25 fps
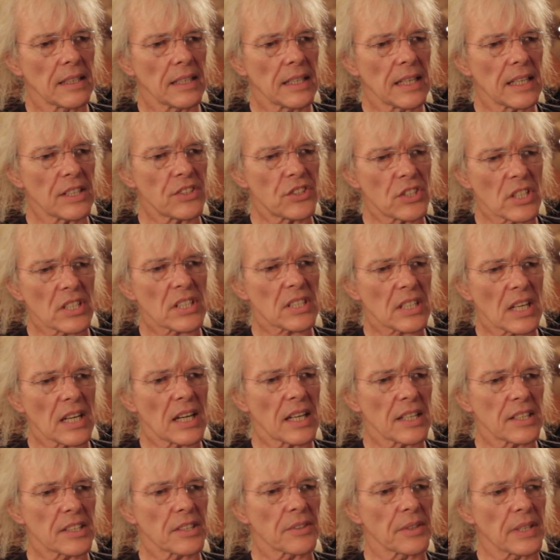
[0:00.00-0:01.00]
It just
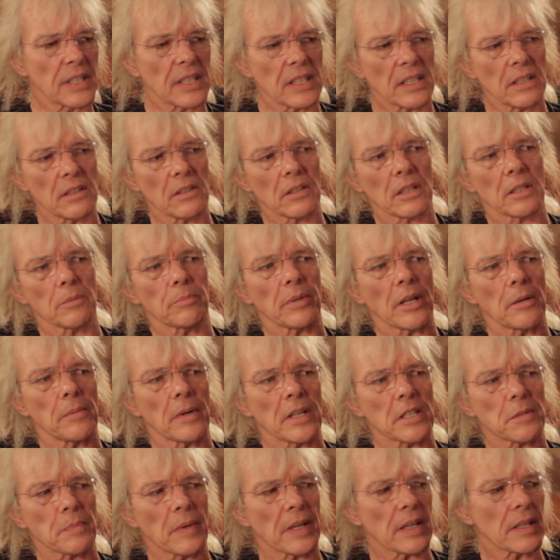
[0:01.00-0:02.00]
can't do it. You can blow my
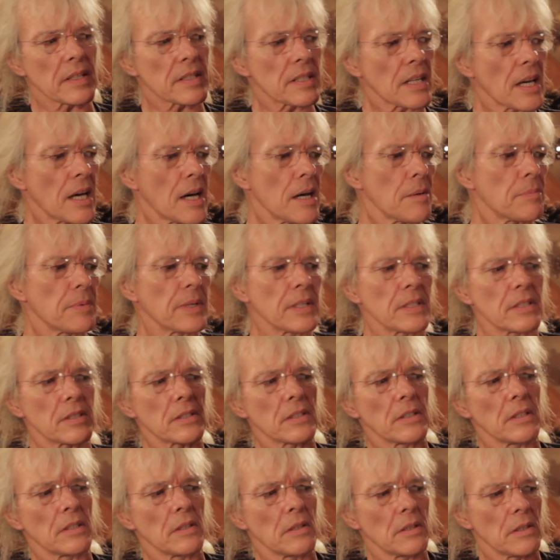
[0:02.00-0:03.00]
speakers up.
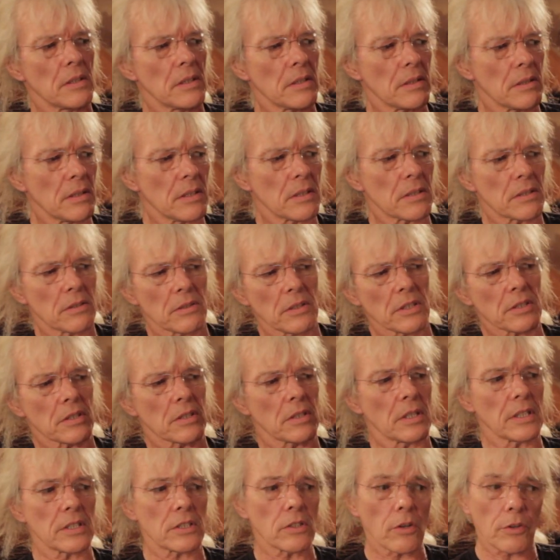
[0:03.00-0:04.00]

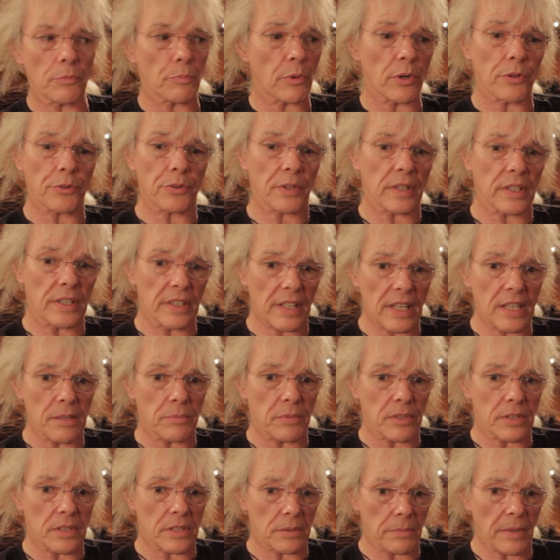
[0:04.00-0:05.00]
It's not bothering the
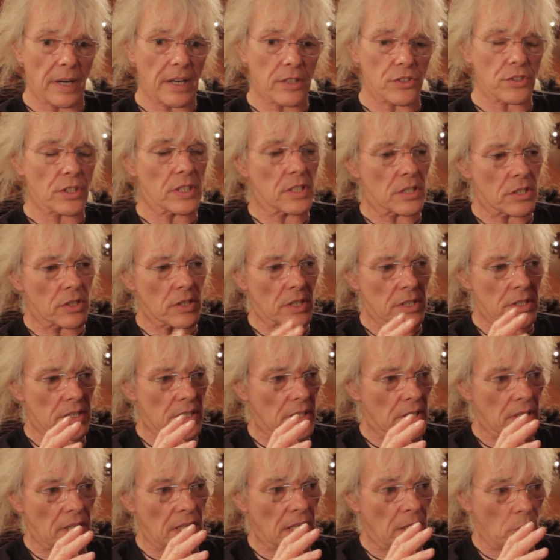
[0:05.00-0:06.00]
neighbours much. It's just
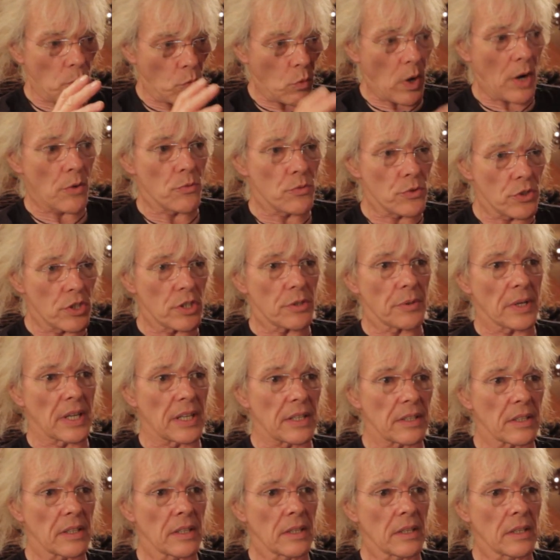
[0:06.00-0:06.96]
that it won't do it.